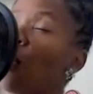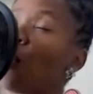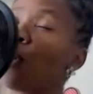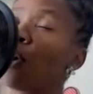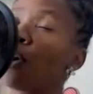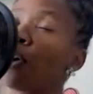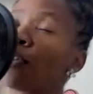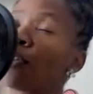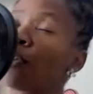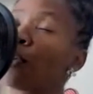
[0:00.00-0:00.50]

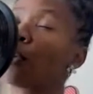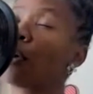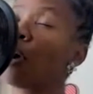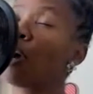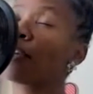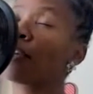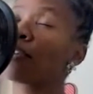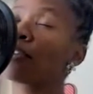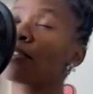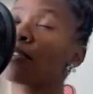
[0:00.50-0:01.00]
worth or
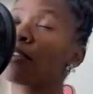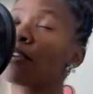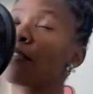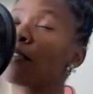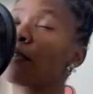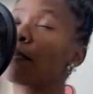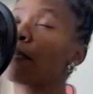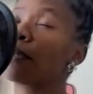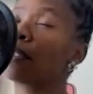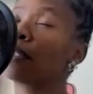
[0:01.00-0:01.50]
our
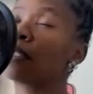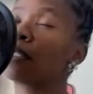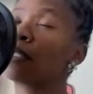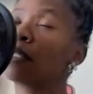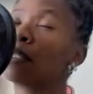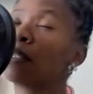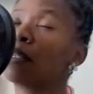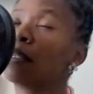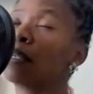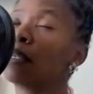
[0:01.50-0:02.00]

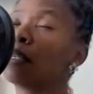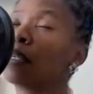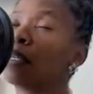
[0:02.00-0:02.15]
deservability.